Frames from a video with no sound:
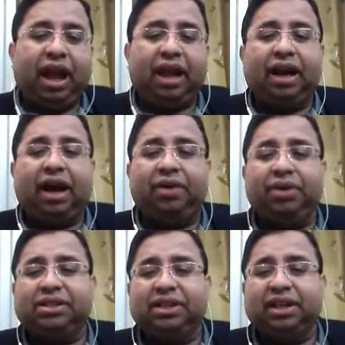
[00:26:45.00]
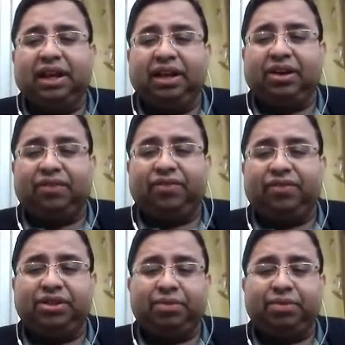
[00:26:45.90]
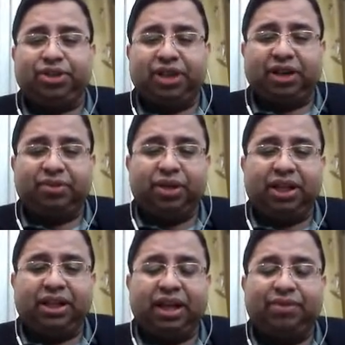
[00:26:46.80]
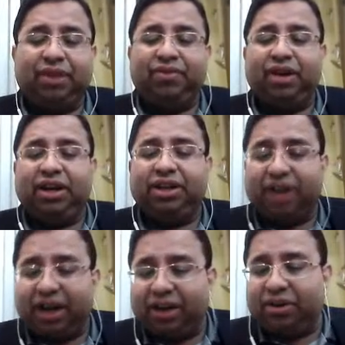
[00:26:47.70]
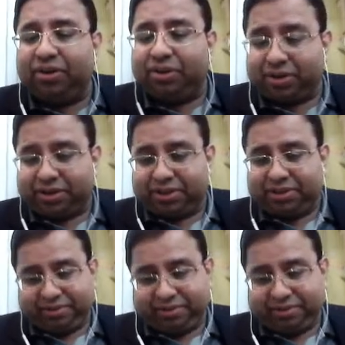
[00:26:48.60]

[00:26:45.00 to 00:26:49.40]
And nowadays any conference you have to check whether they have the affiliated journal or not.